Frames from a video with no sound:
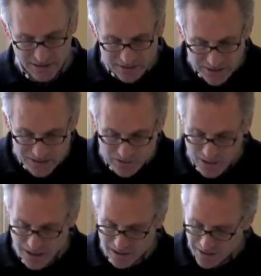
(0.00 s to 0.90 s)
In this
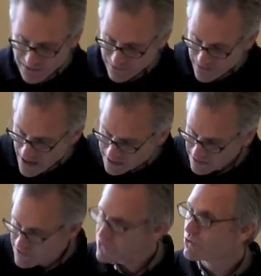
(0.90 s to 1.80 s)
way, the
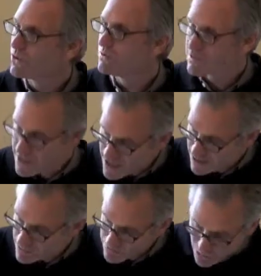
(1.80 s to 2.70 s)
fact that the store was
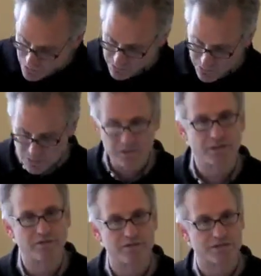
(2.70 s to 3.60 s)
there was more
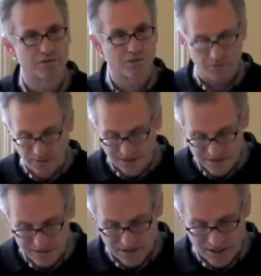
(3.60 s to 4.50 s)
important than the physical
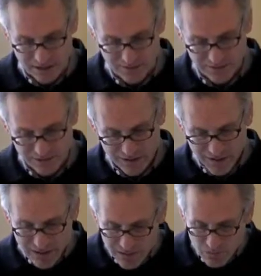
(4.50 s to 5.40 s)
space itself.
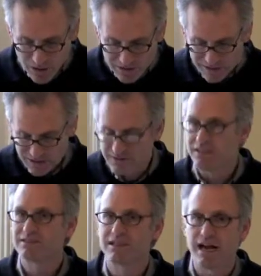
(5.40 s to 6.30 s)
It was, in a
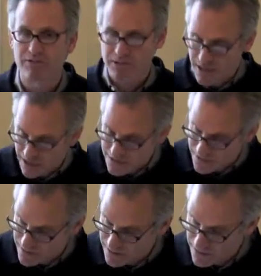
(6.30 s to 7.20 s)
sense, an
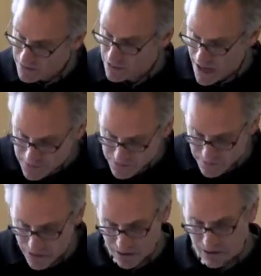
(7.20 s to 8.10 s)
advertisement, perhaps
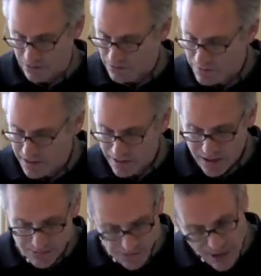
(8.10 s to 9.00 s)
for Harlem,
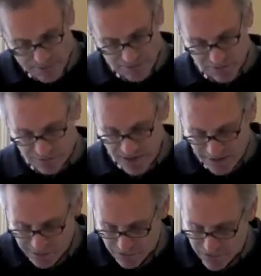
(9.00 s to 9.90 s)
and perhaps for the
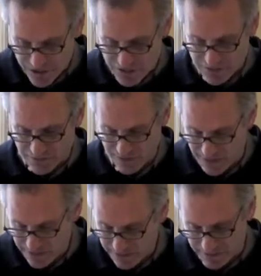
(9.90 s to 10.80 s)
fact it was
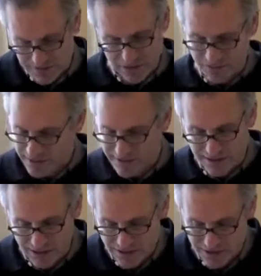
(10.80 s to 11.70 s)
gentrifying, itself a
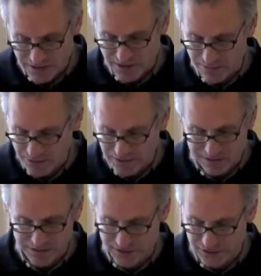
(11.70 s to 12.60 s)
contentious and
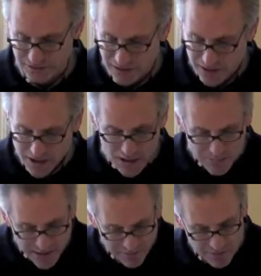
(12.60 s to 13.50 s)
complex issue.
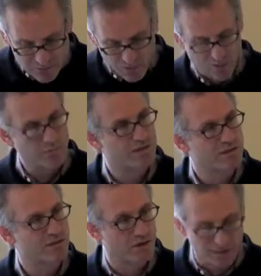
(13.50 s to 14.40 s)
But even more, it was
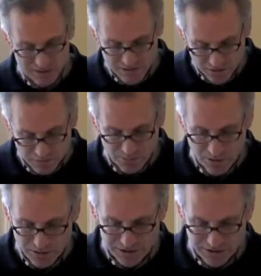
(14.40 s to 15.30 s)
a Starbucks
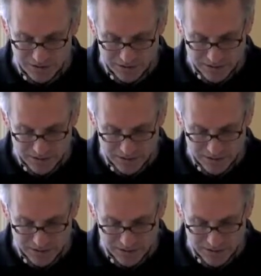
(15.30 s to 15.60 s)
self-promotion.